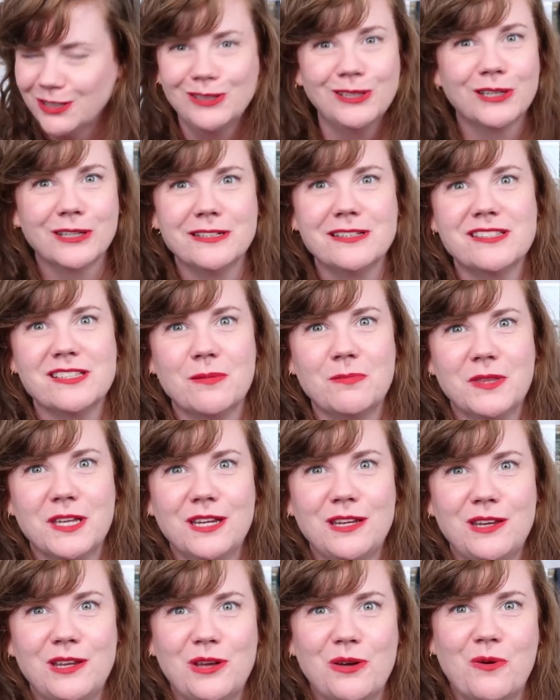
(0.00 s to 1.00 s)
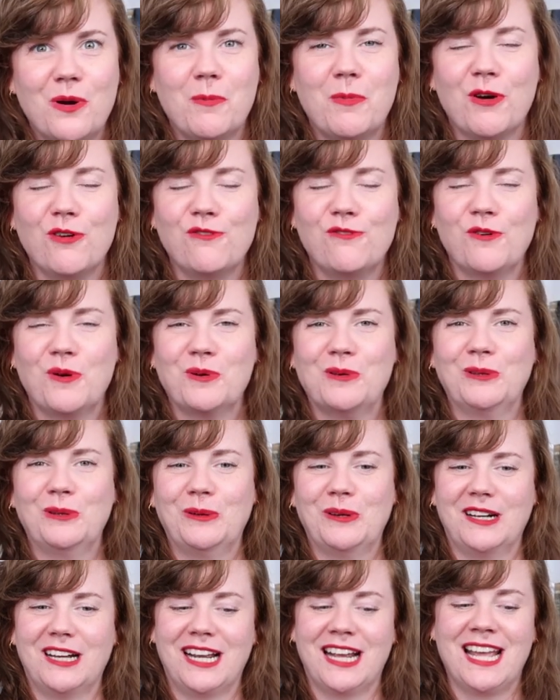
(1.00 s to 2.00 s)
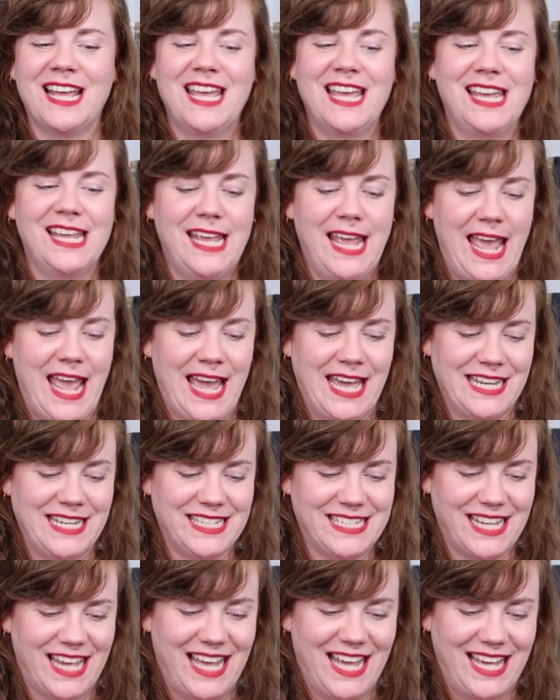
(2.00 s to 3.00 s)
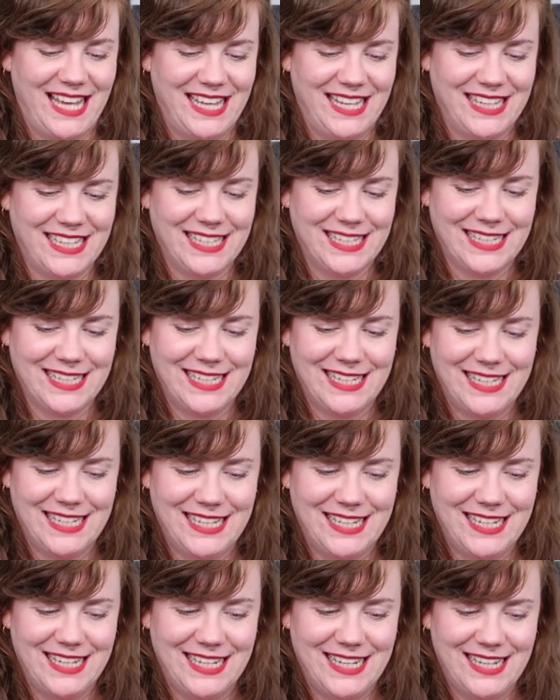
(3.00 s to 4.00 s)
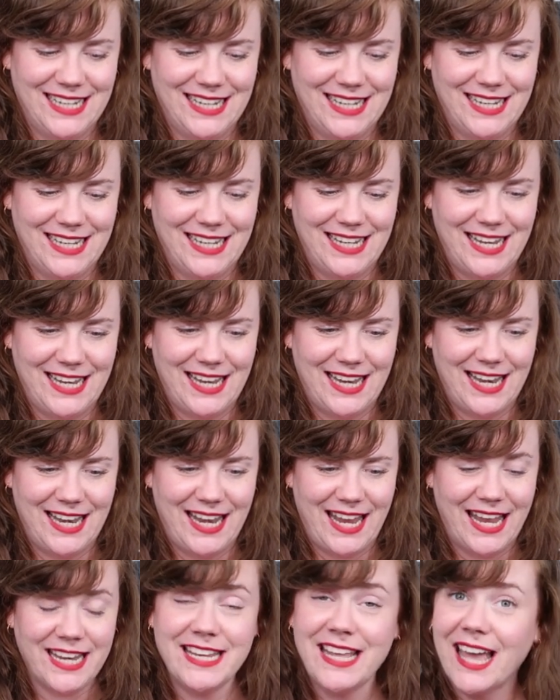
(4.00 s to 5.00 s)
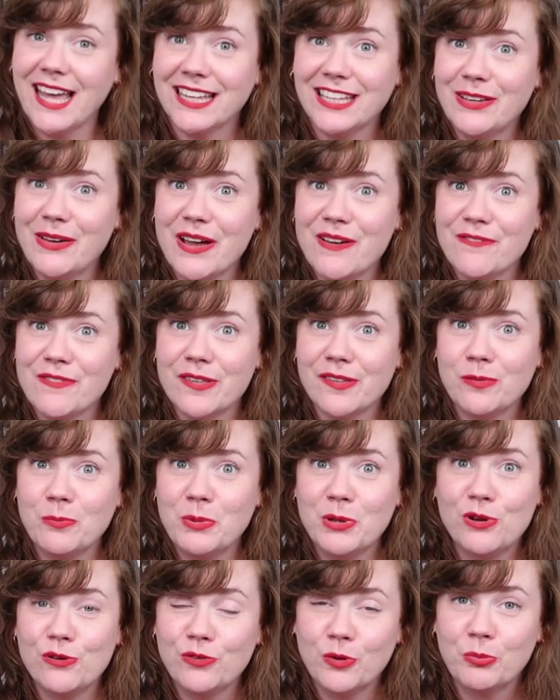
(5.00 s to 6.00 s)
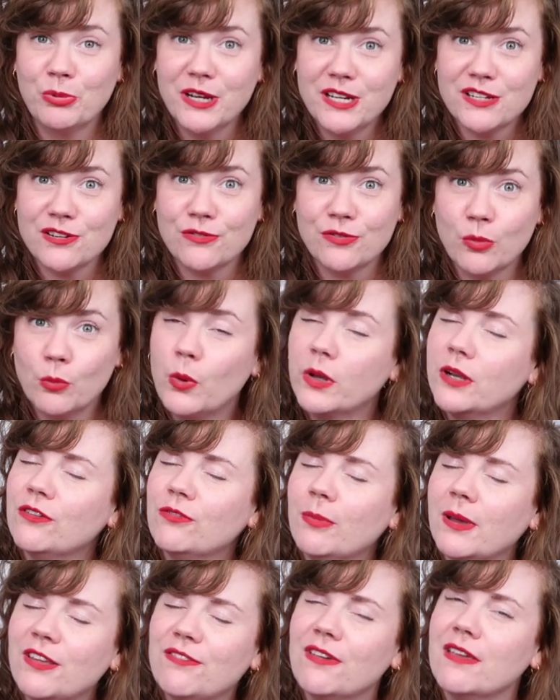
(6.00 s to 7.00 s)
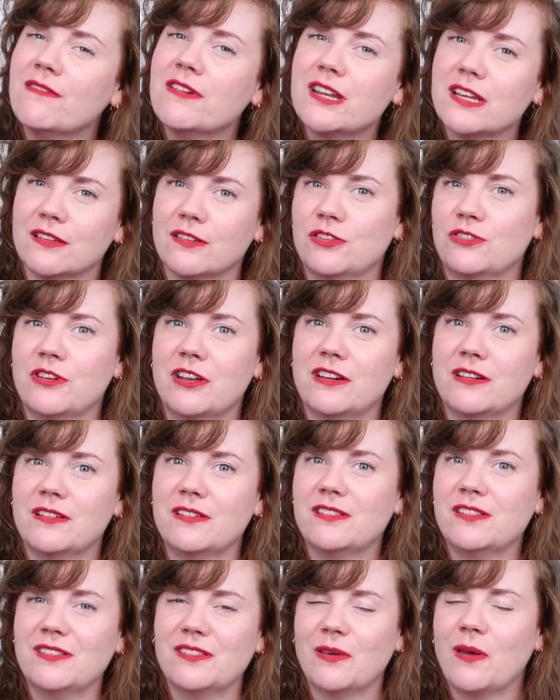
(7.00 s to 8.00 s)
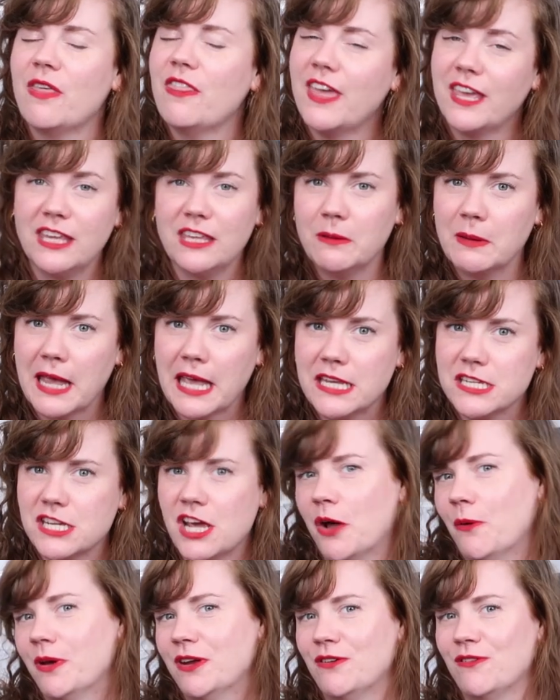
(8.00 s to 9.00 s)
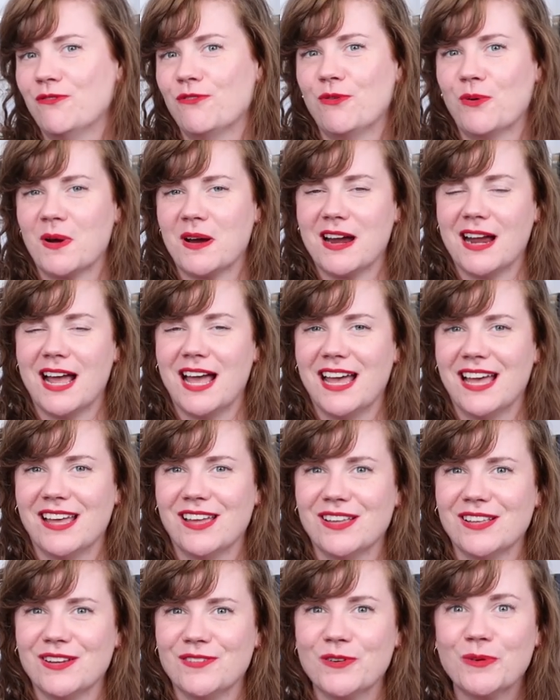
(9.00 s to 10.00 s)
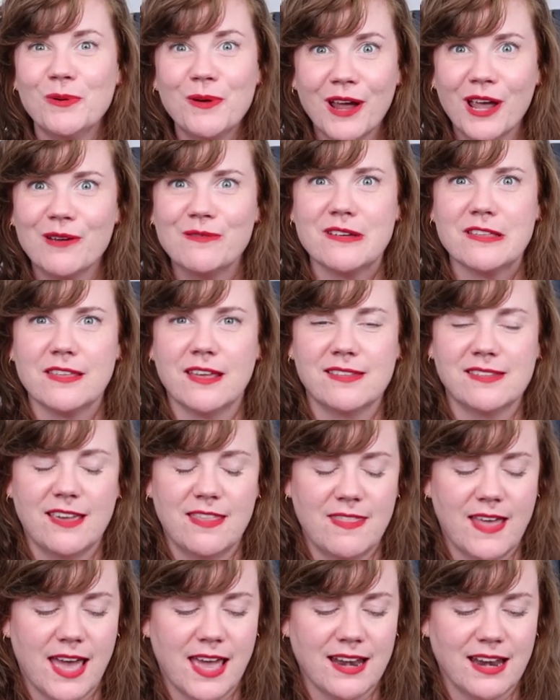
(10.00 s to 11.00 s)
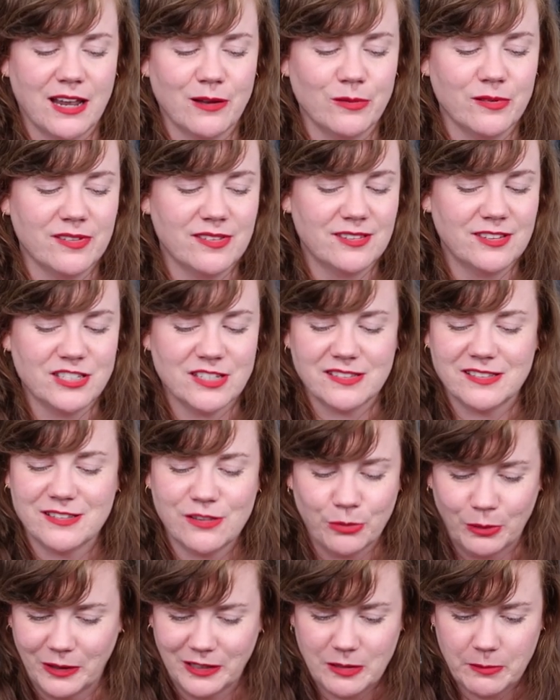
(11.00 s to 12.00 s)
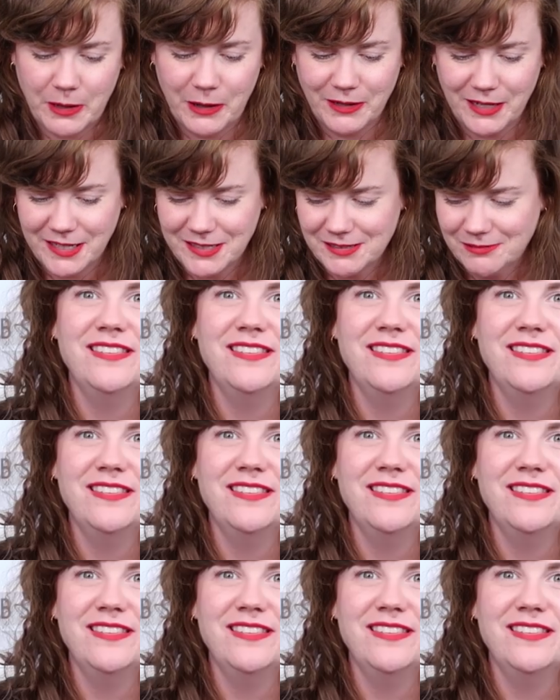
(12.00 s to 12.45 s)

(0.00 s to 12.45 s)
You learned something new about folklore. And yeah, you have this beautiful print from one of my favorite illustrators. So thank you again to Owen for working with us on that. I was just thrilled about it.